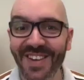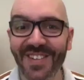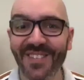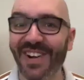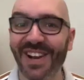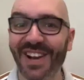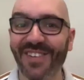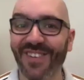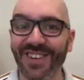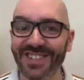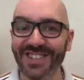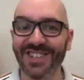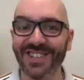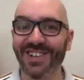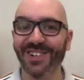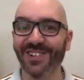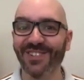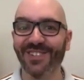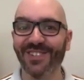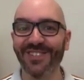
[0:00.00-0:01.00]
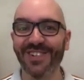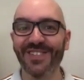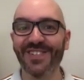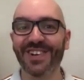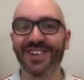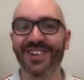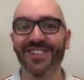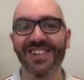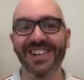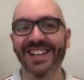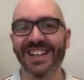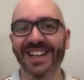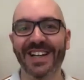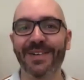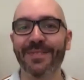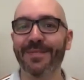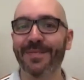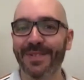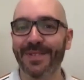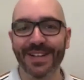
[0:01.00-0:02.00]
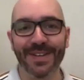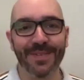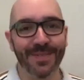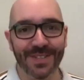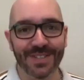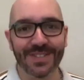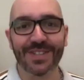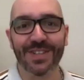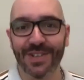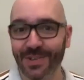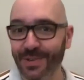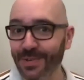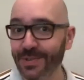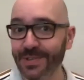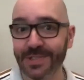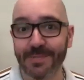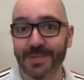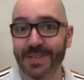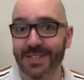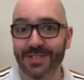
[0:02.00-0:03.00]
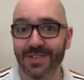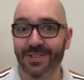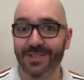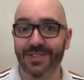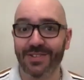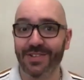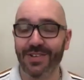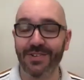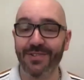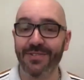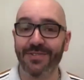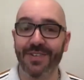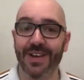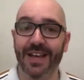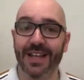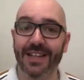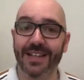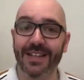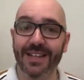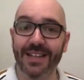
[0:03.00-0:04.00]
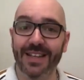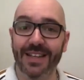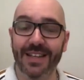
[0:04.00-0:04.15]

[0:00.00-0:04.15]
When it wasn't cool when we were growing up, but it was cool to be a Doctor Who fan.